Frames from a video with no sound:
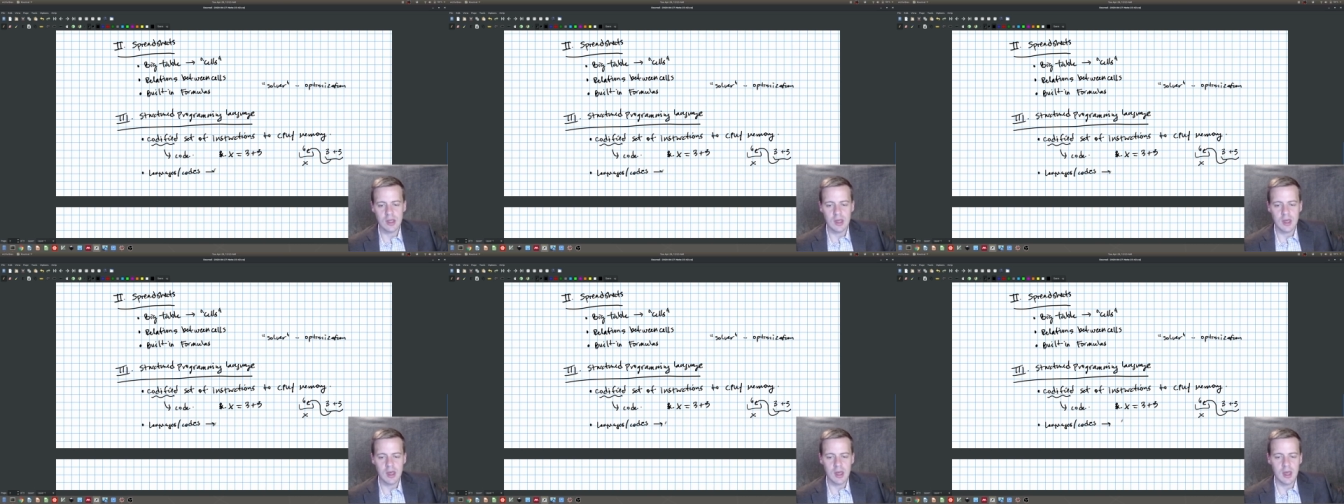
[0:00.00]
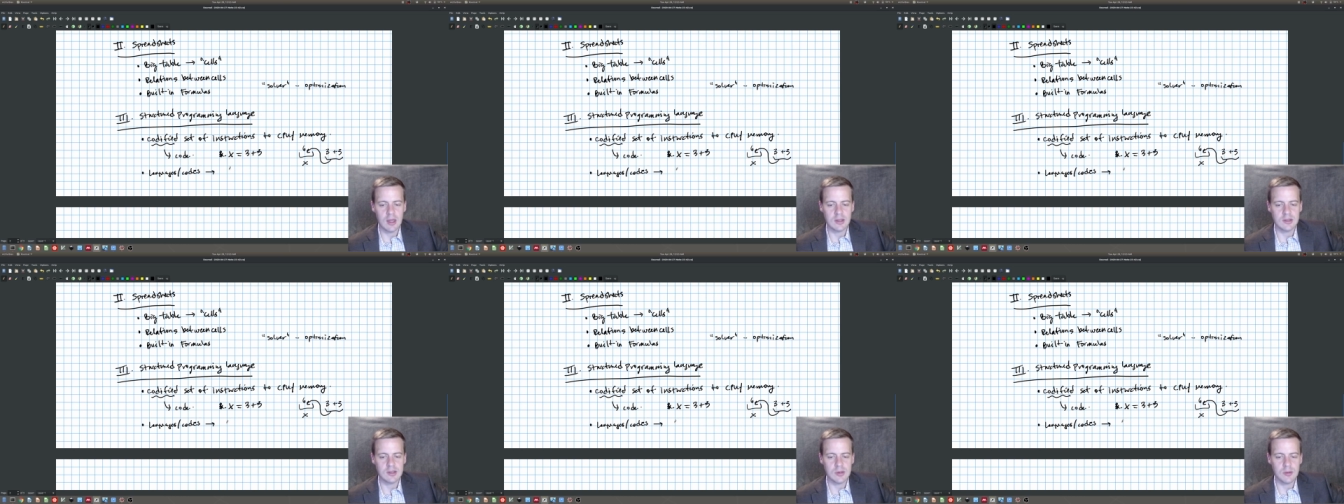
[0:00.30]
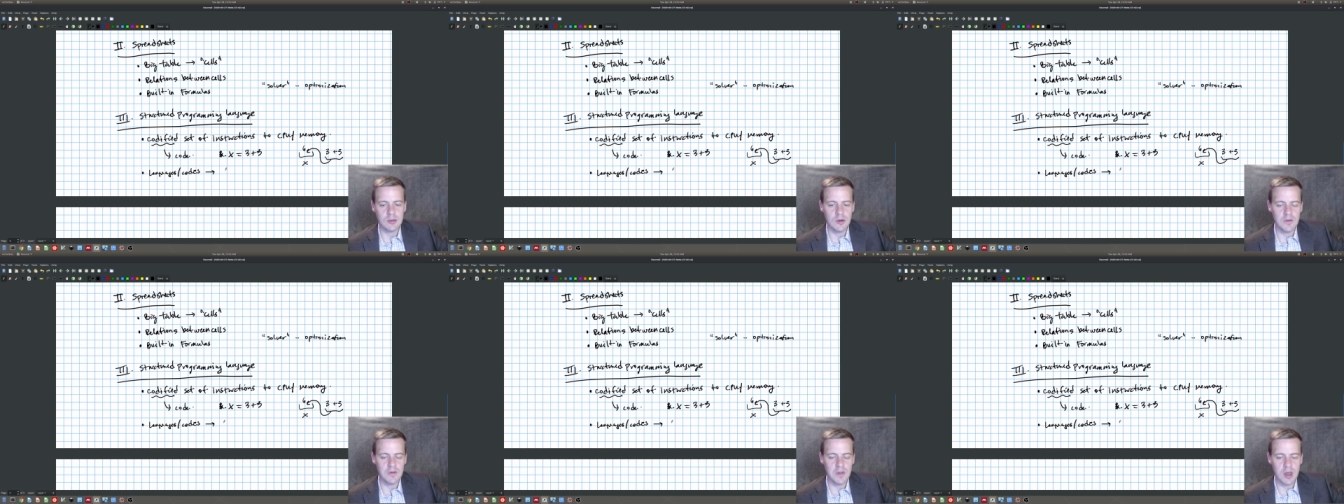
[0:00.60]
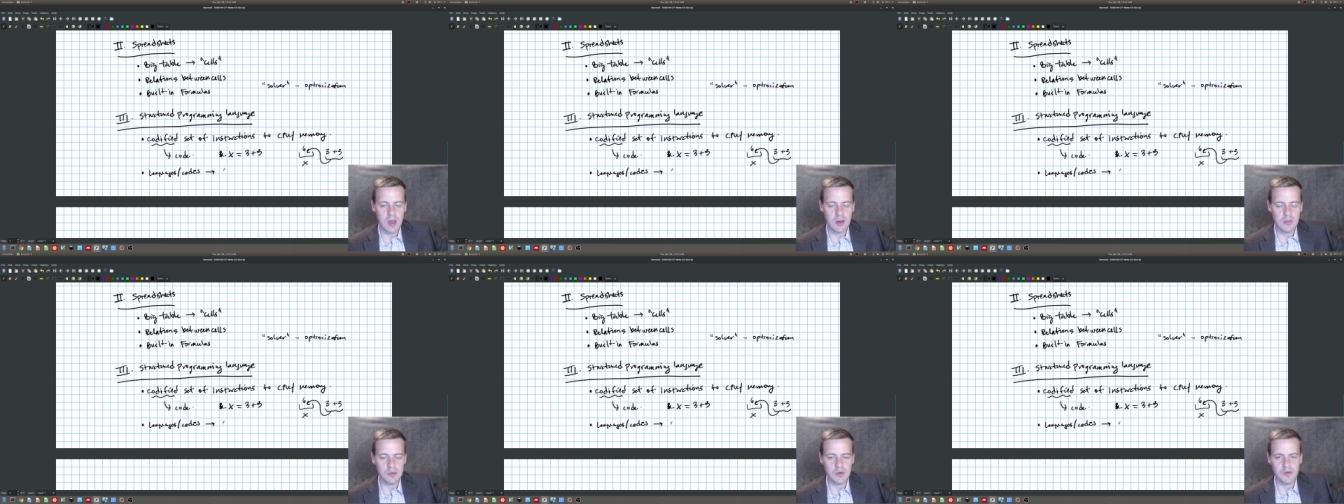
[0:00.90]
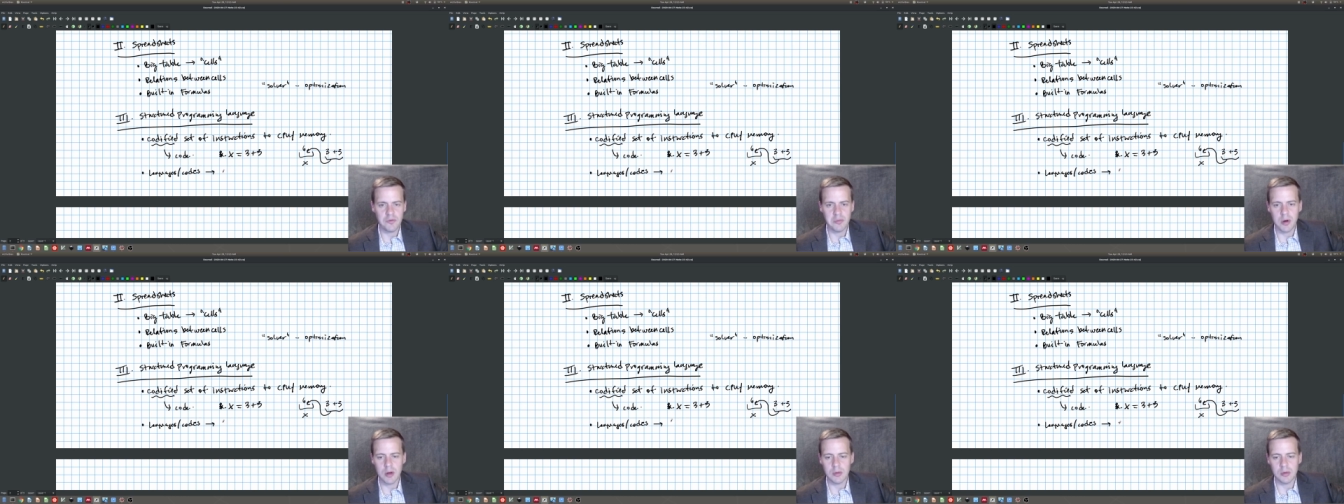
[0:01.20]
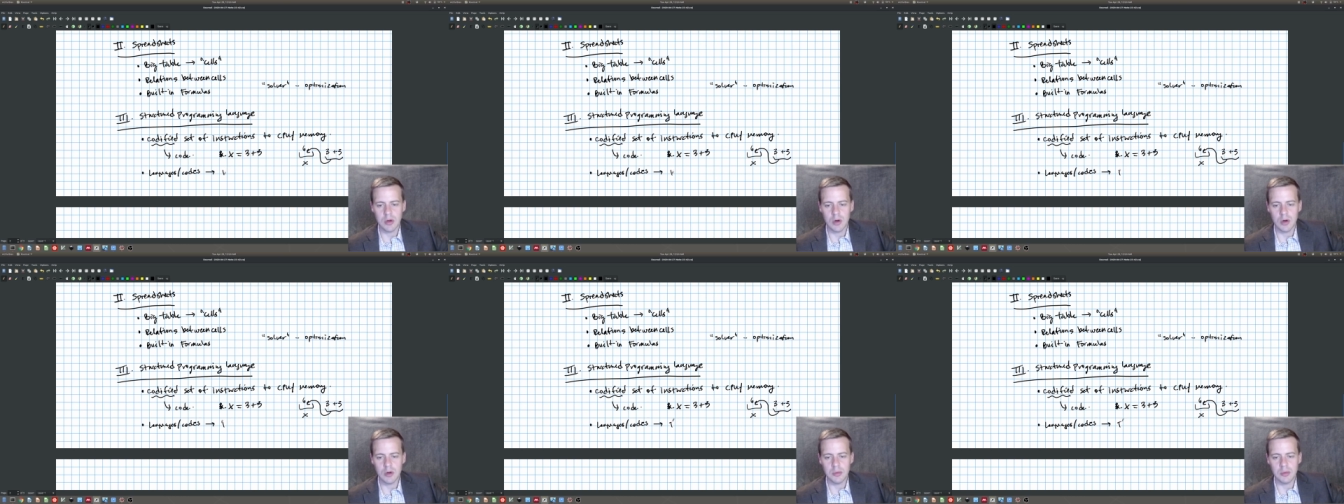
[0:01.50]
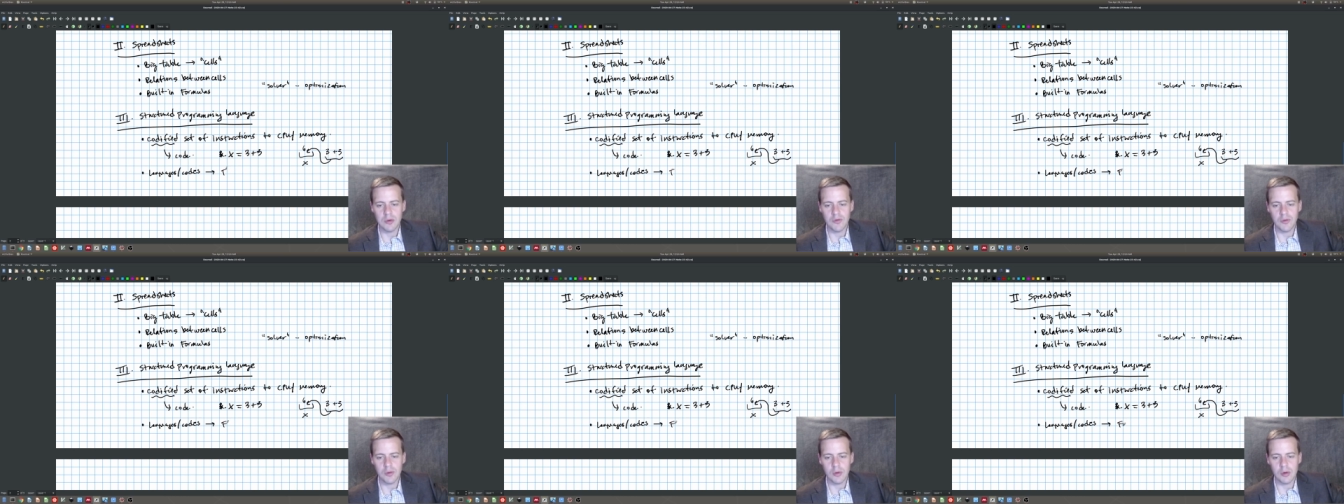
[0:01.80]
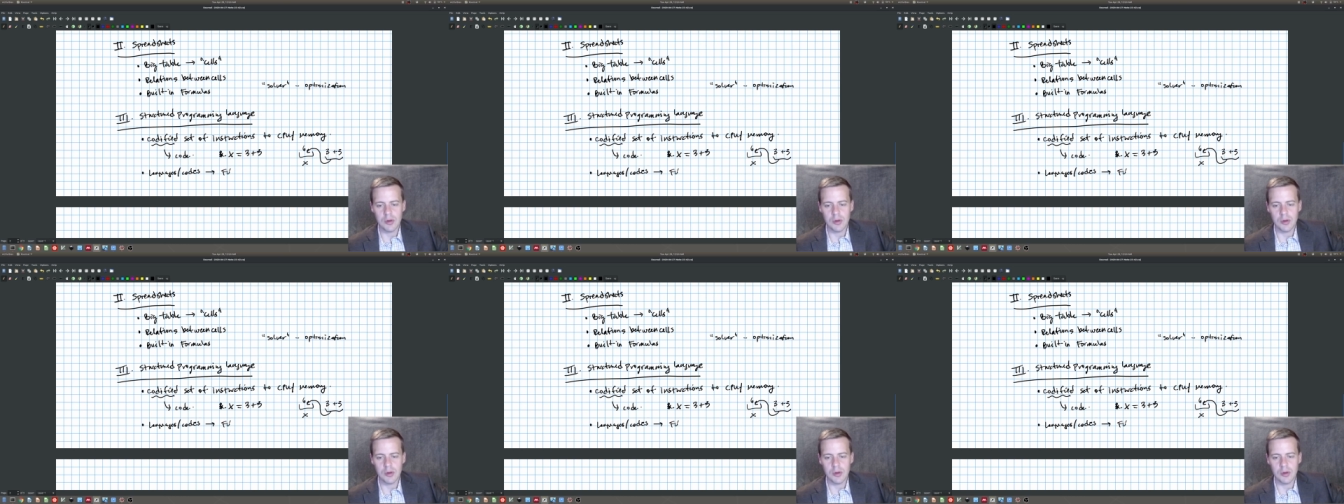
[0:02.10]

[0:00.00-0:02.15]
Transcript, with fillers: And some of them you've probably heard before.